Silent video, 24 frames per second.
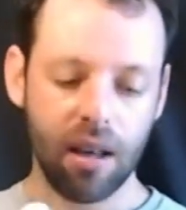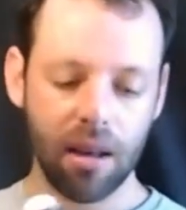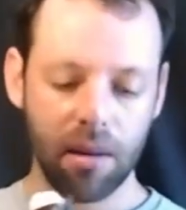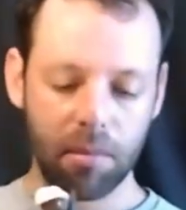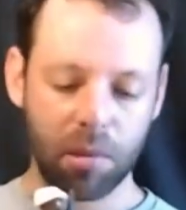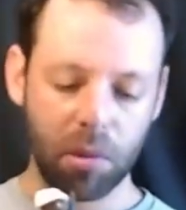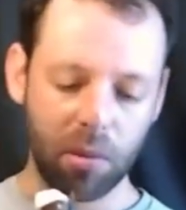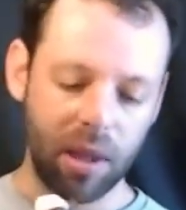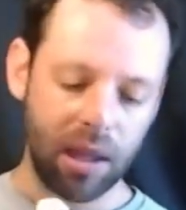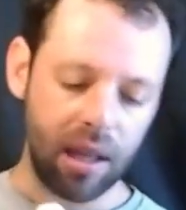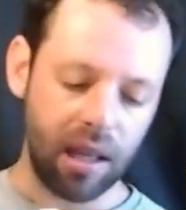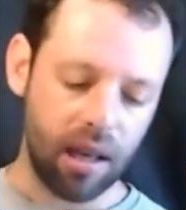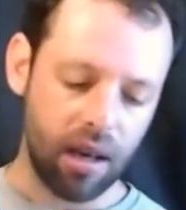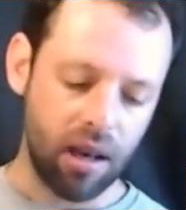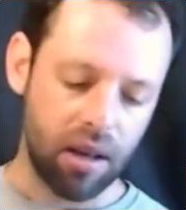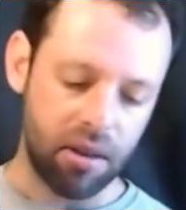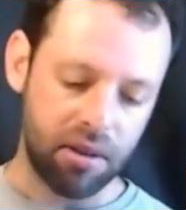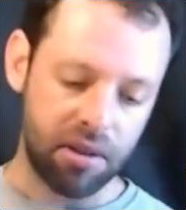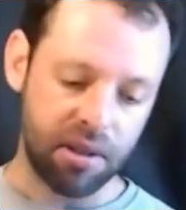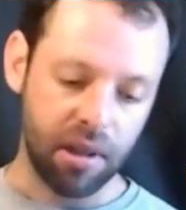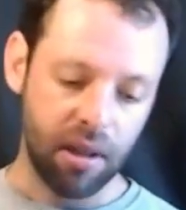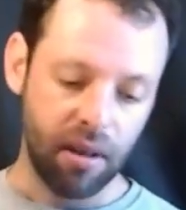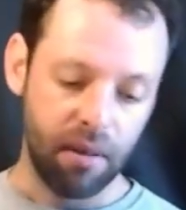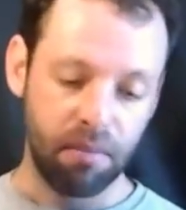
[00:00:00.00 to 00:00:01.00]
But when the
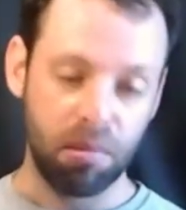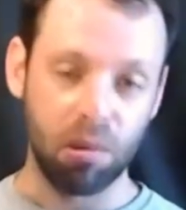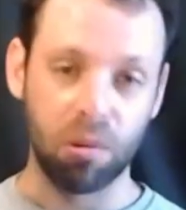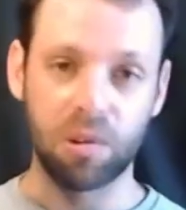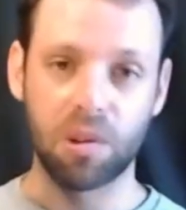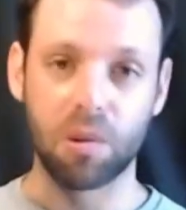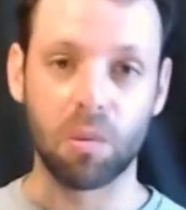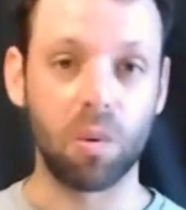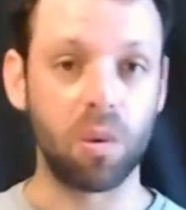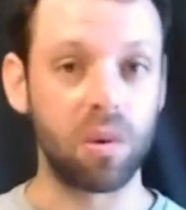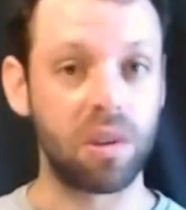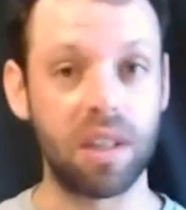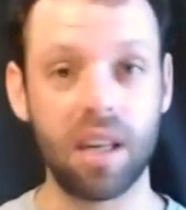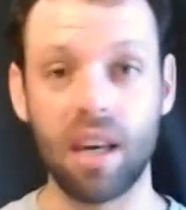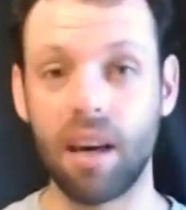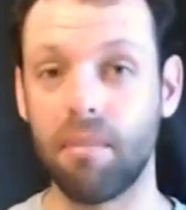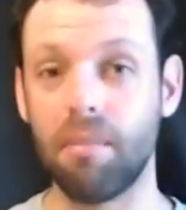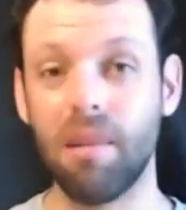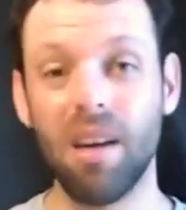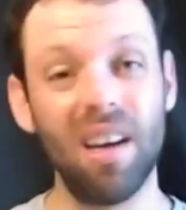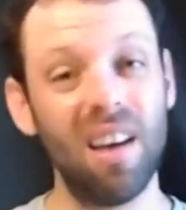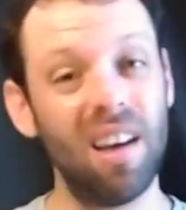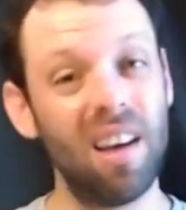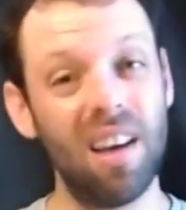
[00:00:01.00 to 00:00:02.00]
Earth's pulled towards
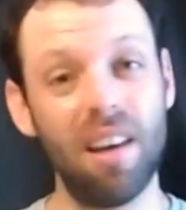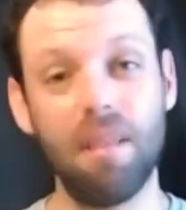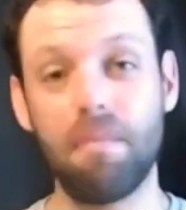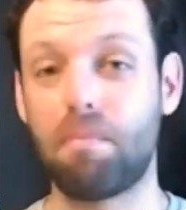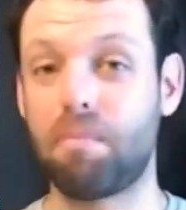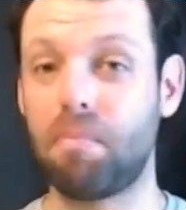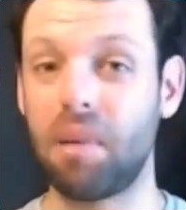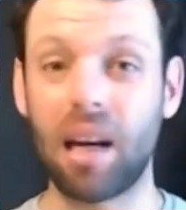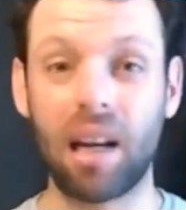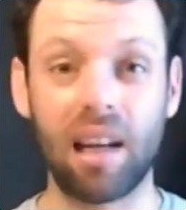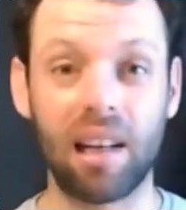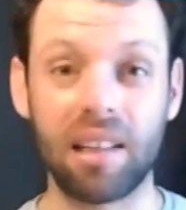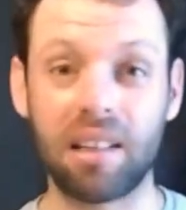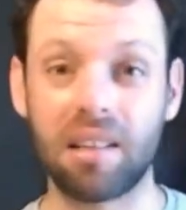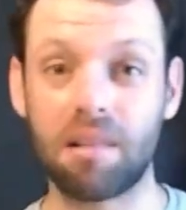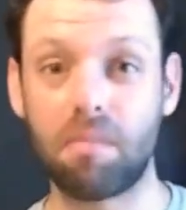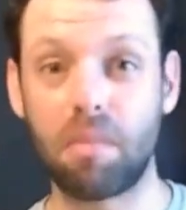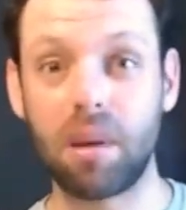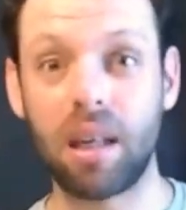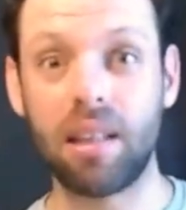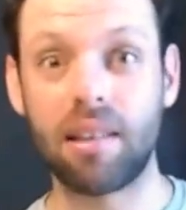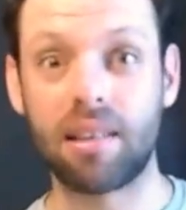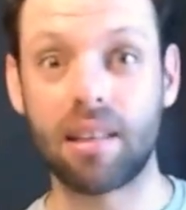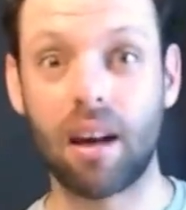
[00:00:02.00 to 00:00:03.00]
him, it barely
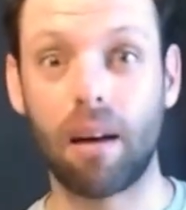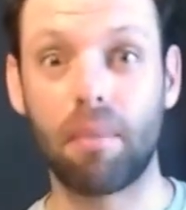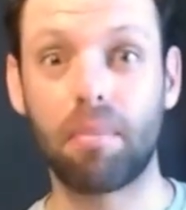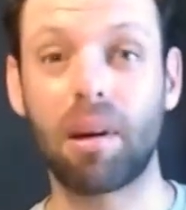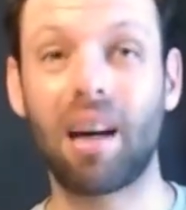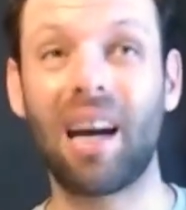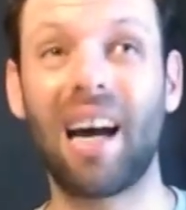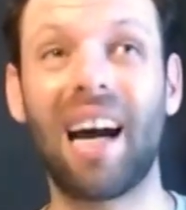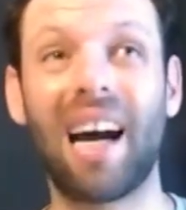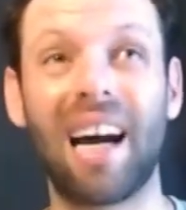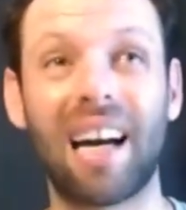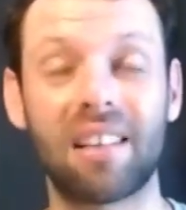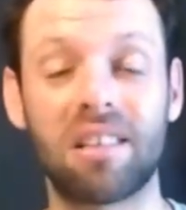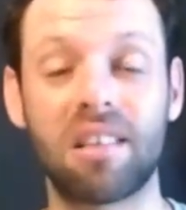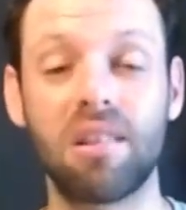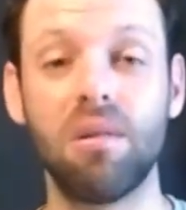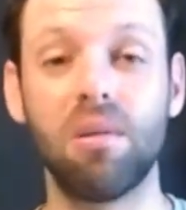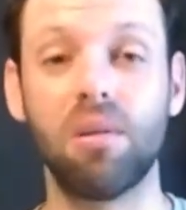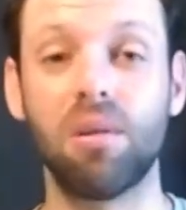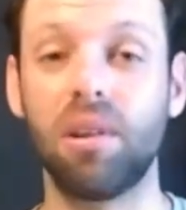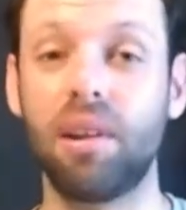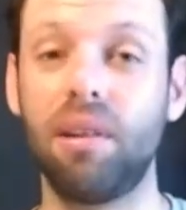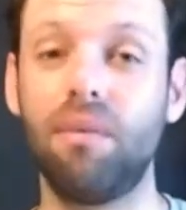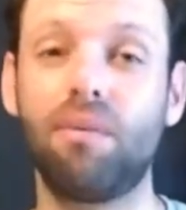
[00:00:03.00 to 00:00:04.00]
speeds up at
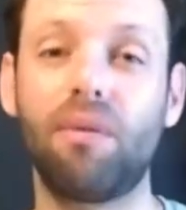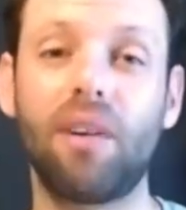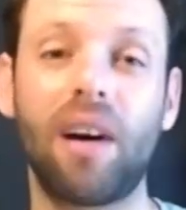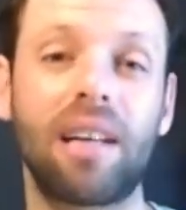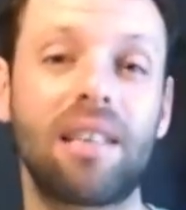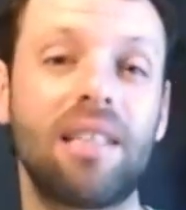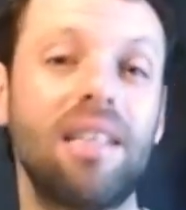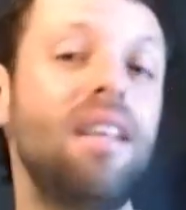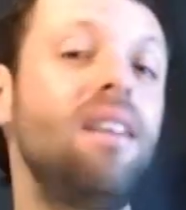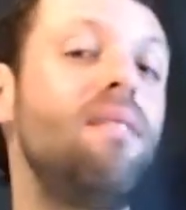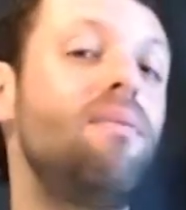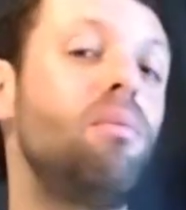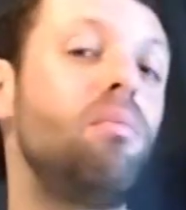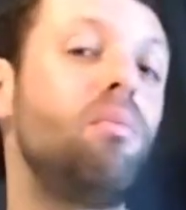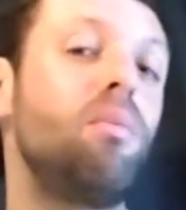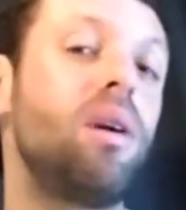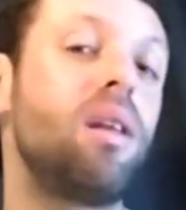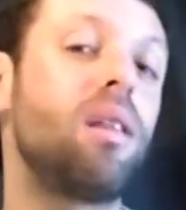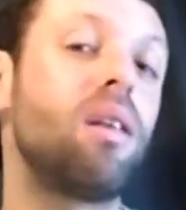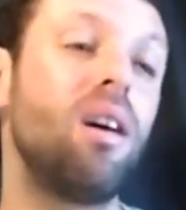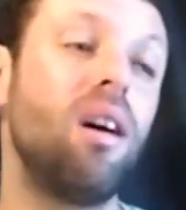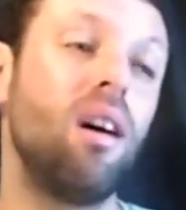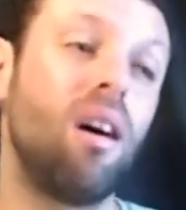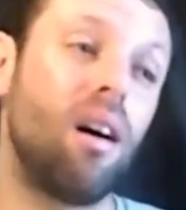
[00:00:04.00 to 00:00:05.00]
all. In fact, even
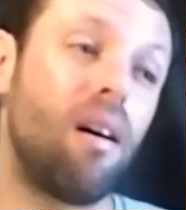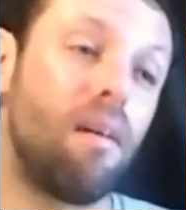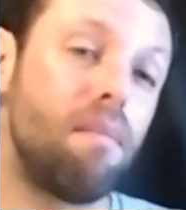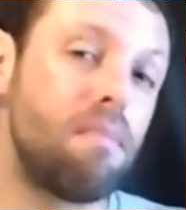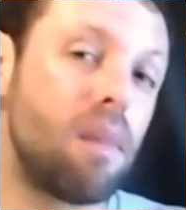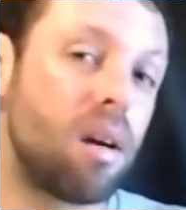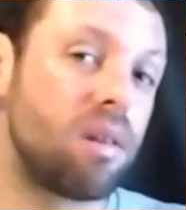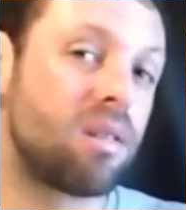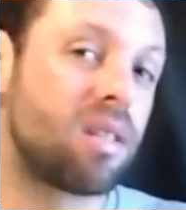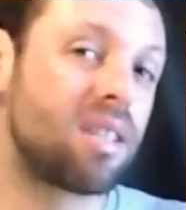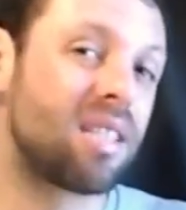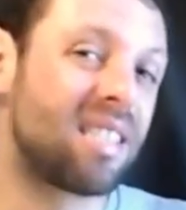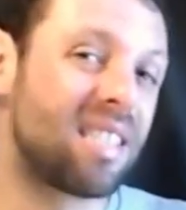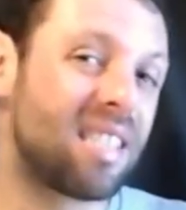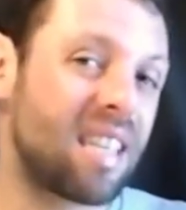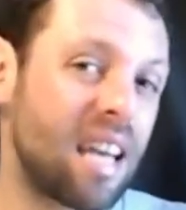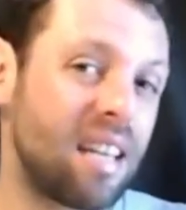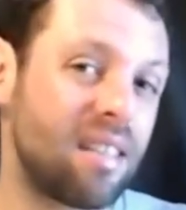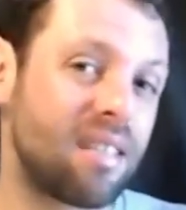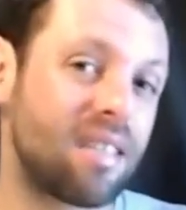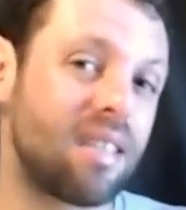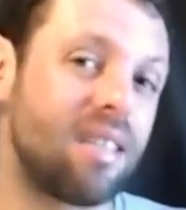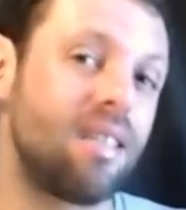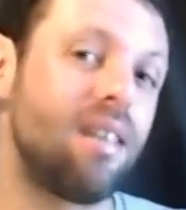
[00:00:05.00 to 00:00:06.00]
with our most
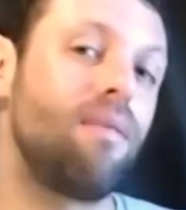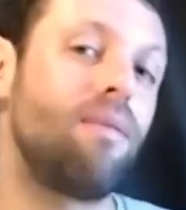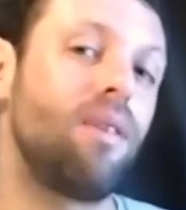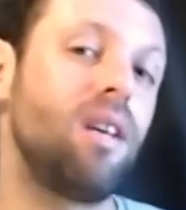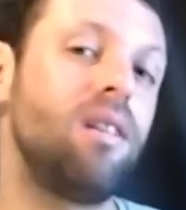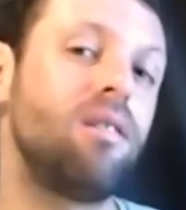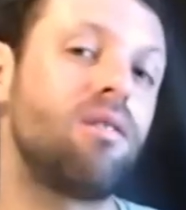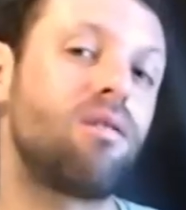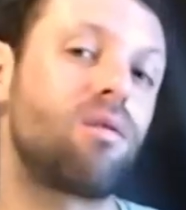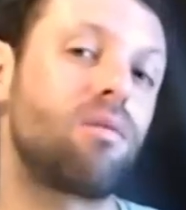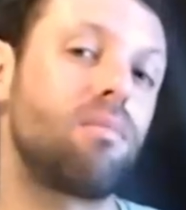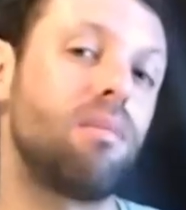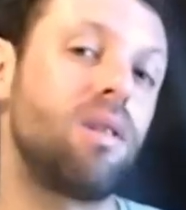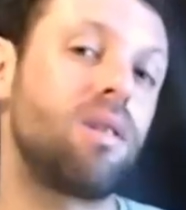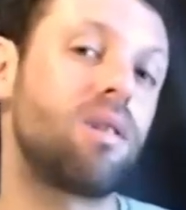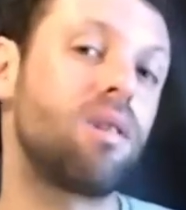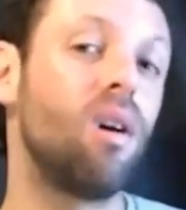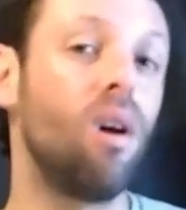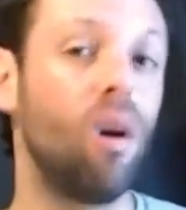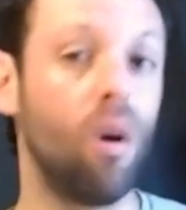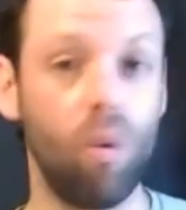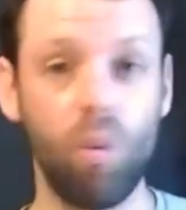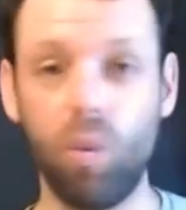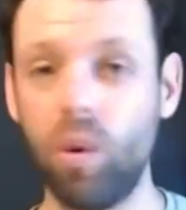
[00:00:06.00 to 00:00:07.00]
sensitive instruments,
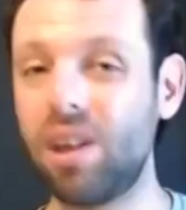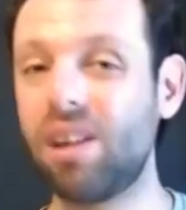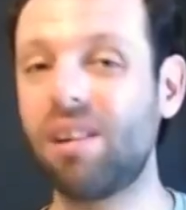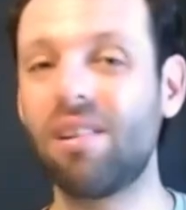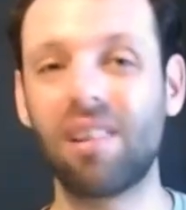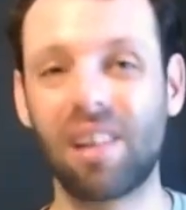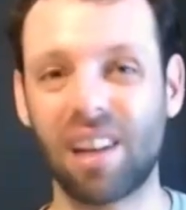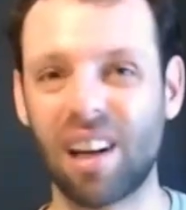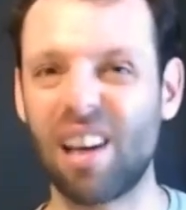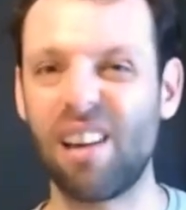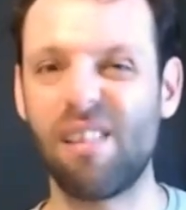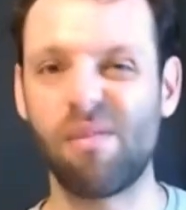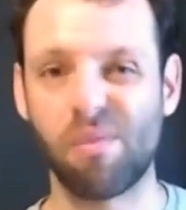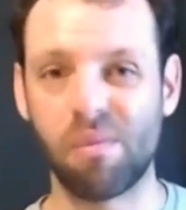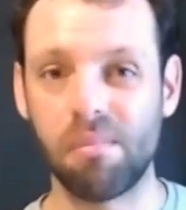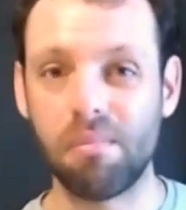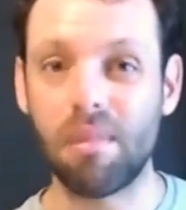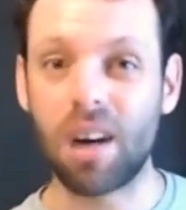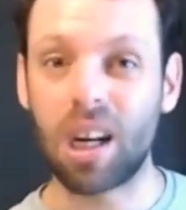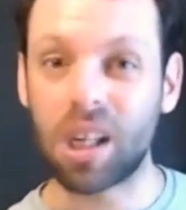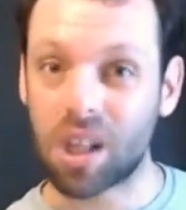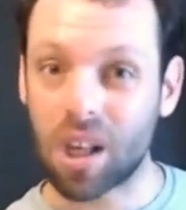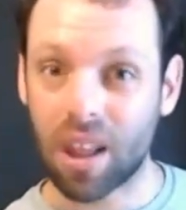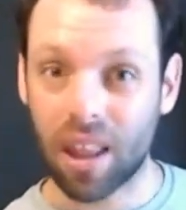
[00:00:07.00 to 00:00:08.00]
we couldn't even
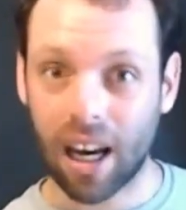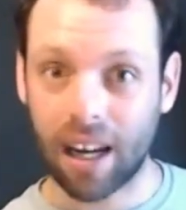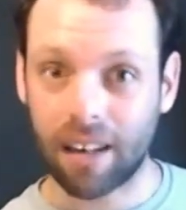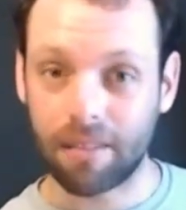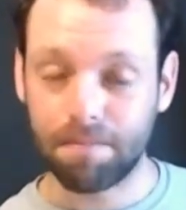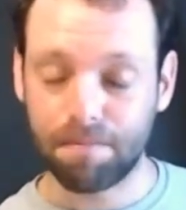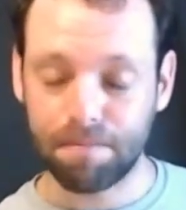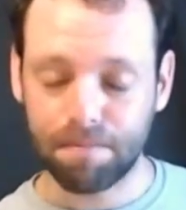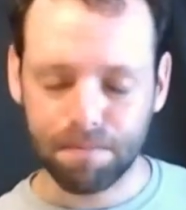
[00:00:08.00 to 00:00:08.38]
measure that.